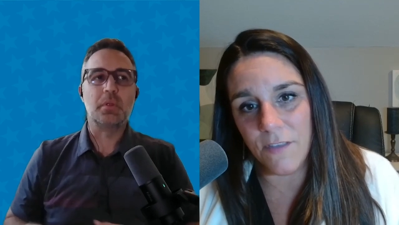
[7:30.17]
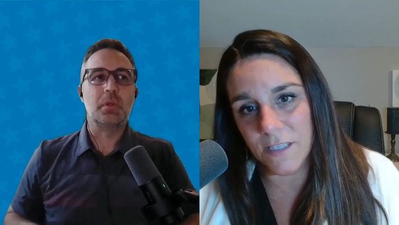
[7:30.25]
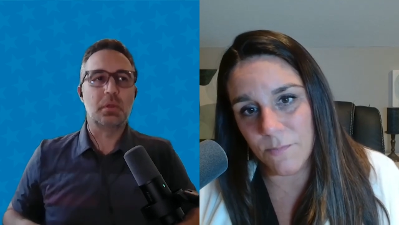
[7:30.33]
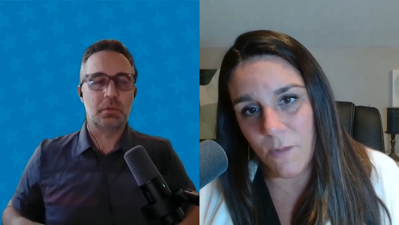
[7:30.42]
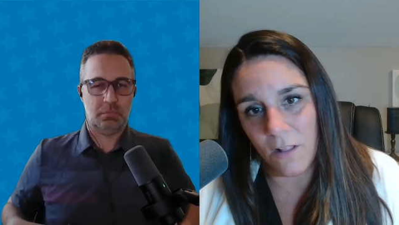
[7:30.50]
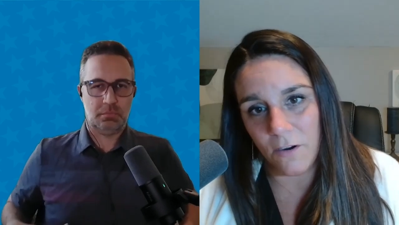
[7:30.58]
Speaker 1: of the
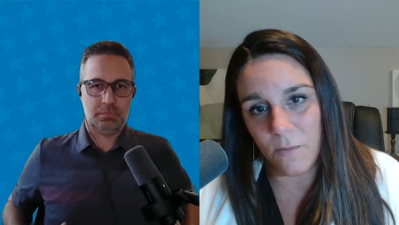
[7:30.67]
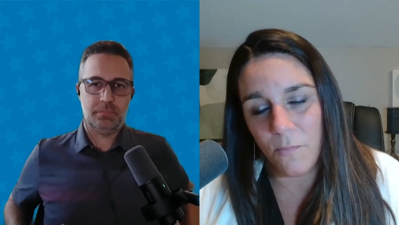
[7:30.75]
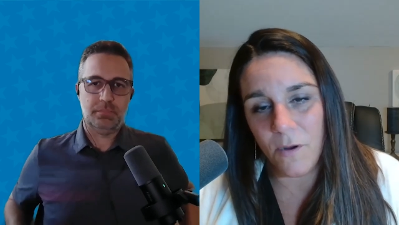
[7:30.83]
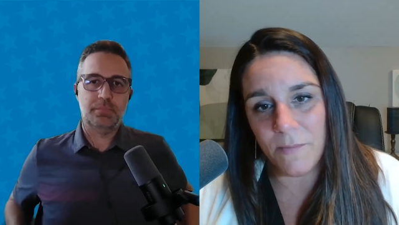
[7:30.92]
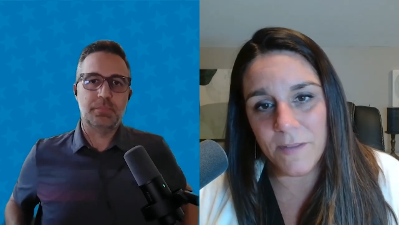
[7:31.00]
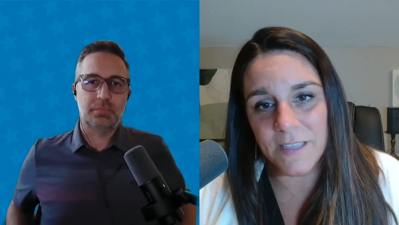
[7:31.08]
smaller
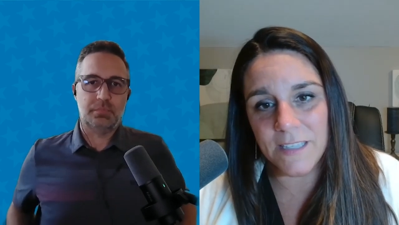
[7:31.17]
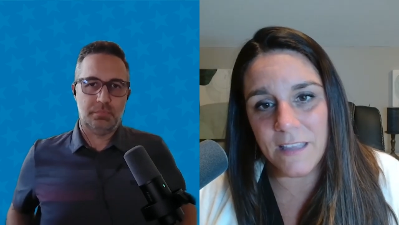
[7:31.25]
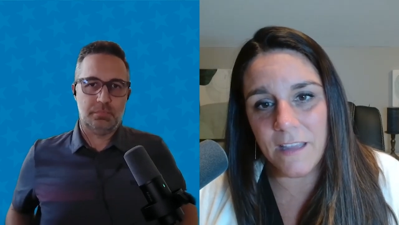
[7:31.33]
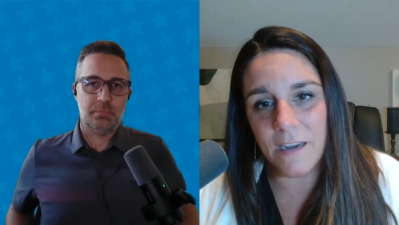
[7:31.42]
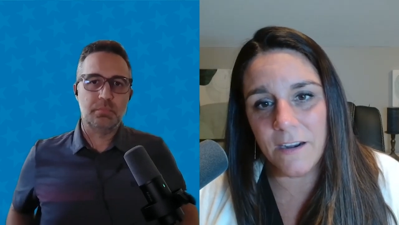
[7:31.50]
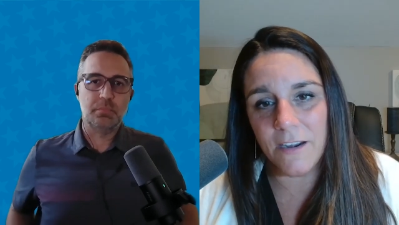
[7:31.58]
appointments
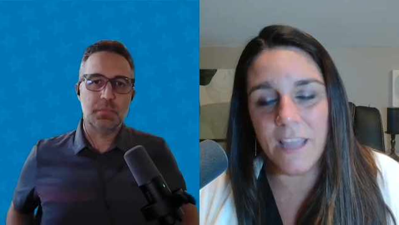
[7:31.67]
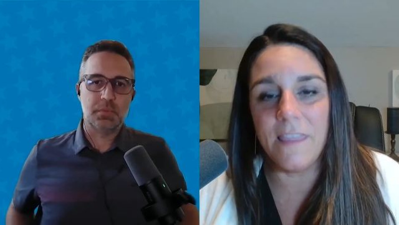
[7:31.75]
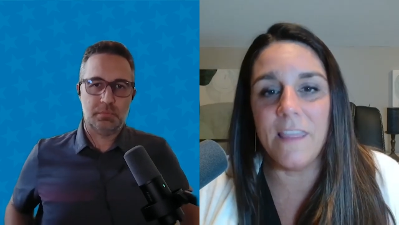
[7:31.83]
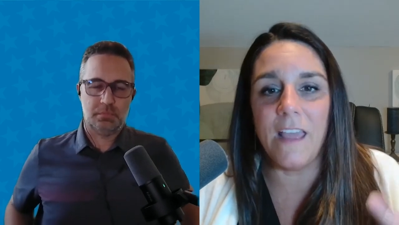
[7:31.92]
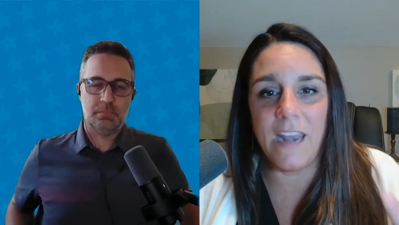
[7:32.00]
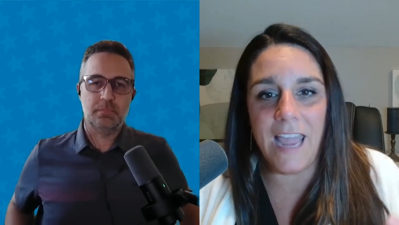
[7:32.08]
in there.
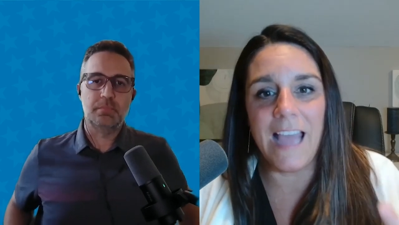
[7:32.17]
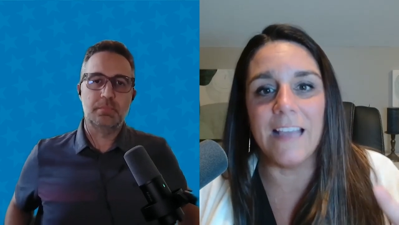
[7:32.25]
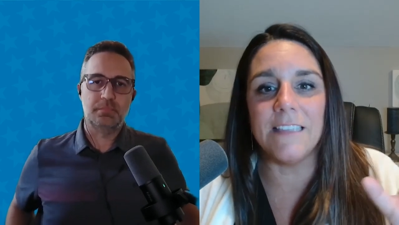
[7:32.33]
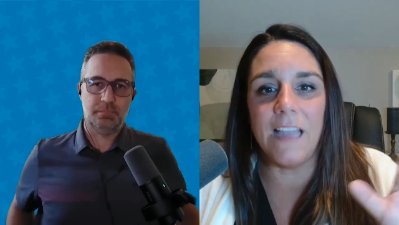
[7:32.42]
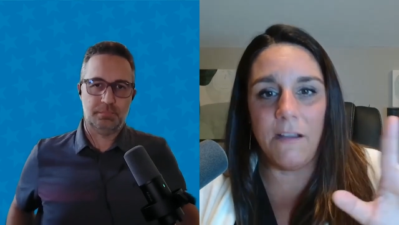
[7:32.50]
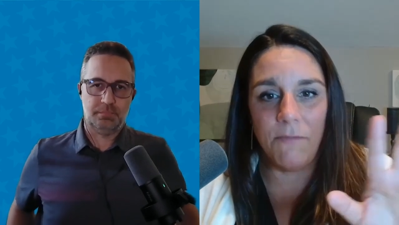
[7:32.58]
And then
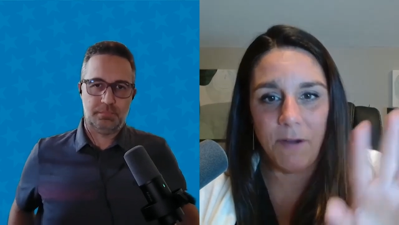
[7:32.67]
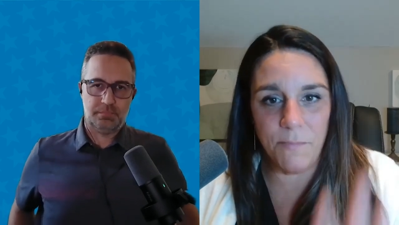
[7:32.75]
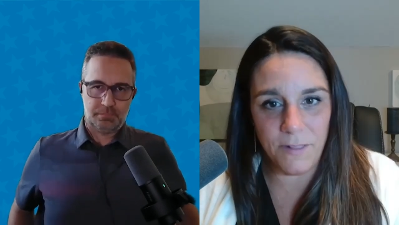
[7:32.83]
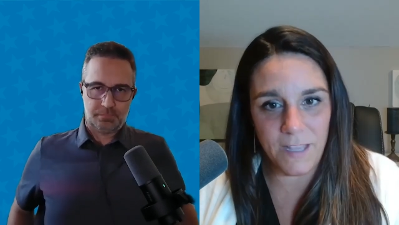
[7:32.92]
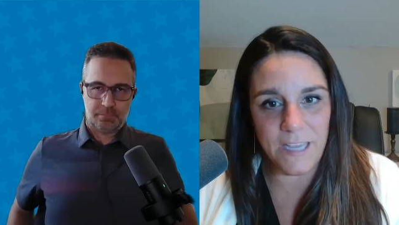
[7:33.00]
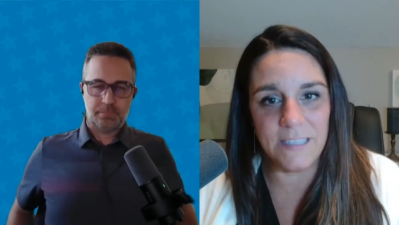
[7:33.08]
as I
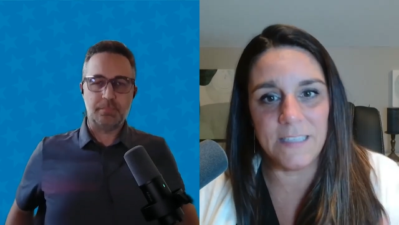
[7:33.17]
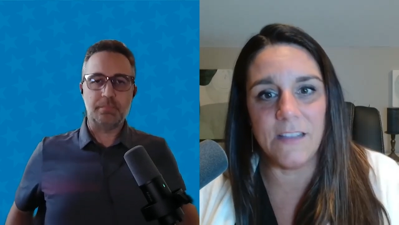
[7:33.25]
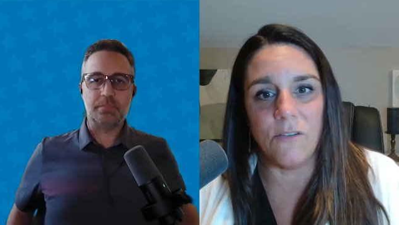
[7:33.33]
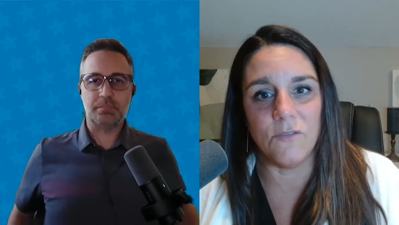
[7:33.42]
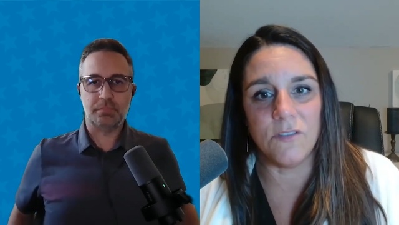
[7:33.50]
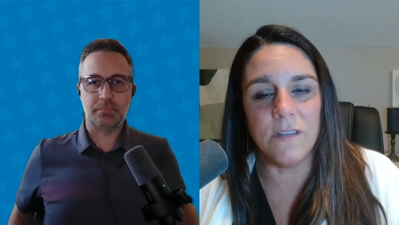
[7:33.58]
replace
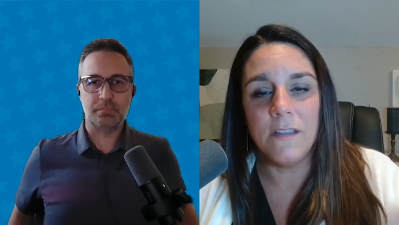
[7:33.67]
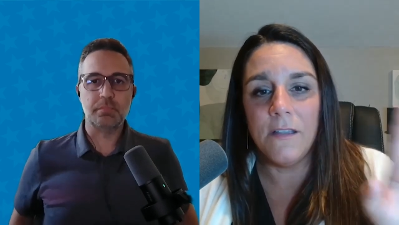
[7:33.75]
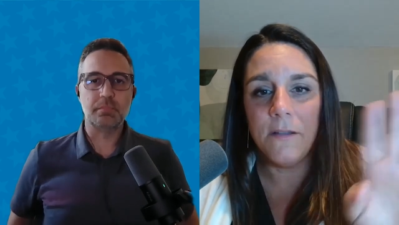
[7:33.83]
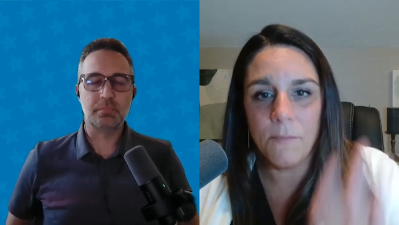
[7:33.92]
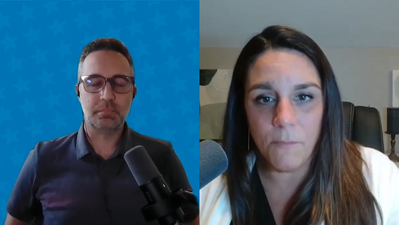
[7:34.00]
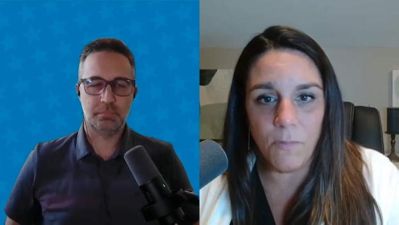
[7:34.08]
mm-hmm. those
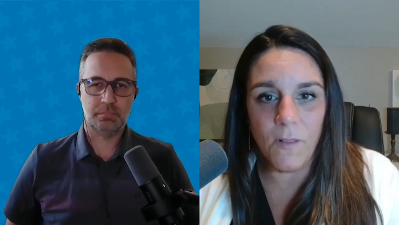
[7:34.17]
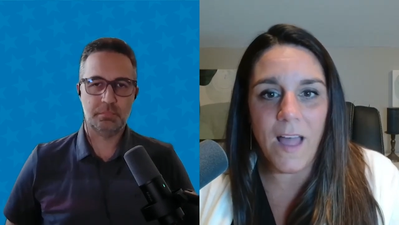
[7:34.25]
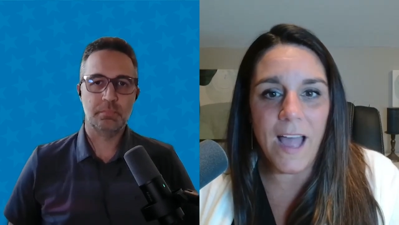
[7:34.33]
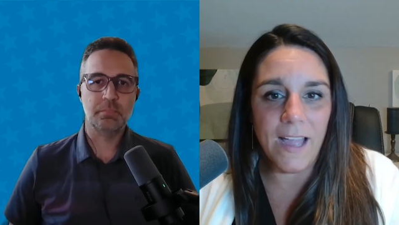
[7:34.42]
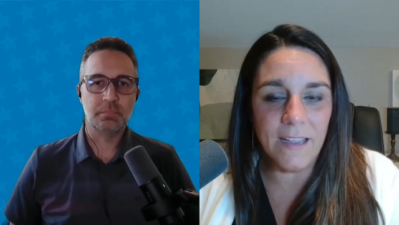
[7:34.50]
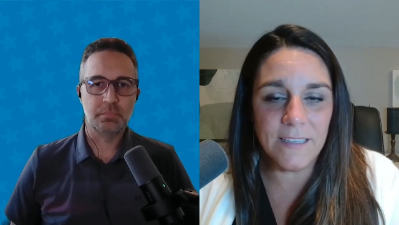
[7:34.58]

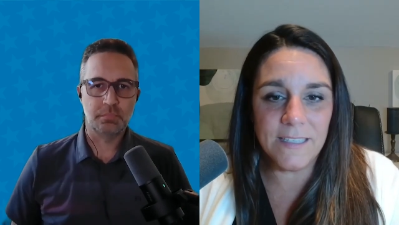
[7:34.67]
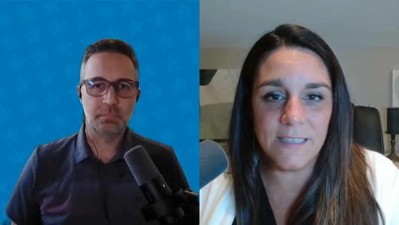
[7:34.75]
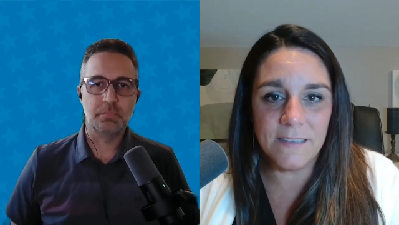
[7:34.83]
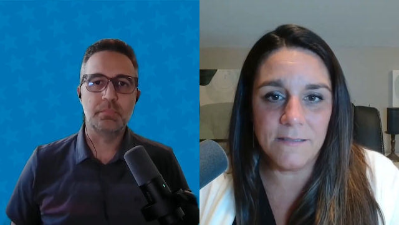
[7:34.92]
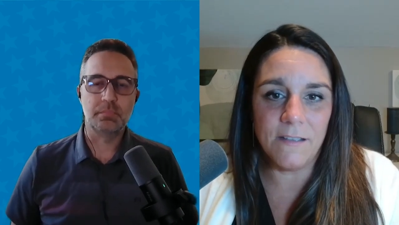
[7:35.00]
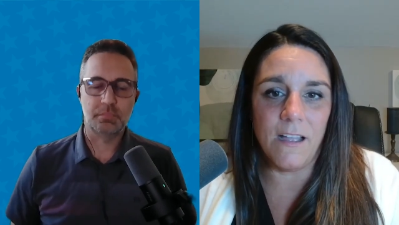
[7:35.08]

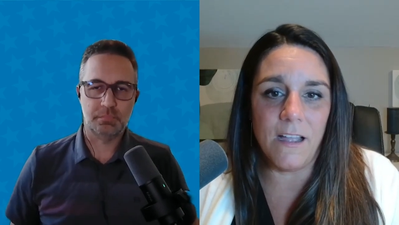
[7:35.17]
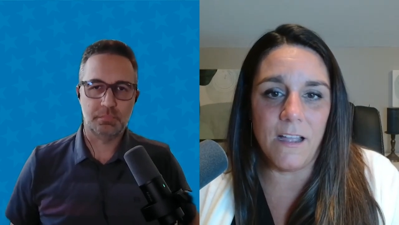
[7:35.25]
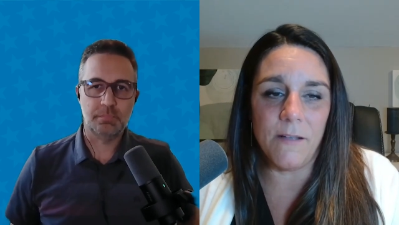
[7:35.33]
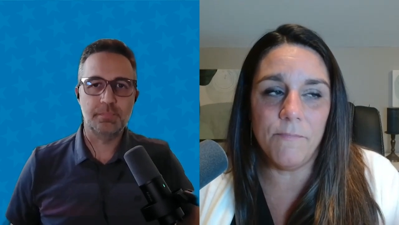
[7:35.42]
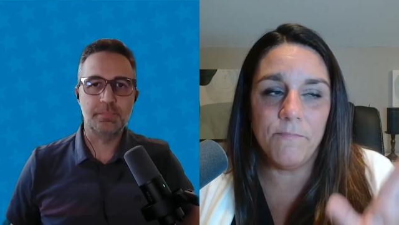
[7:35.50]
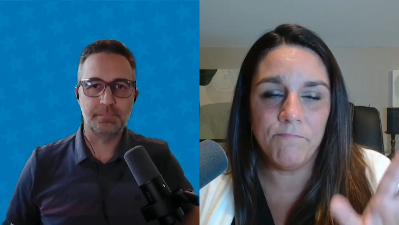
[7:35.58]
blocks
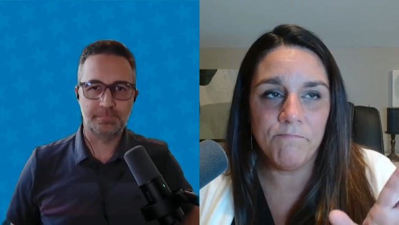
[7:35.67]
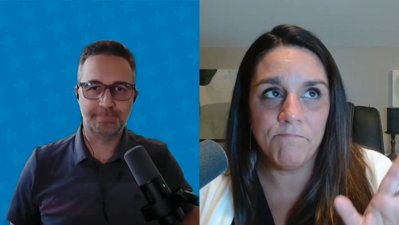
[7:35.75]
um,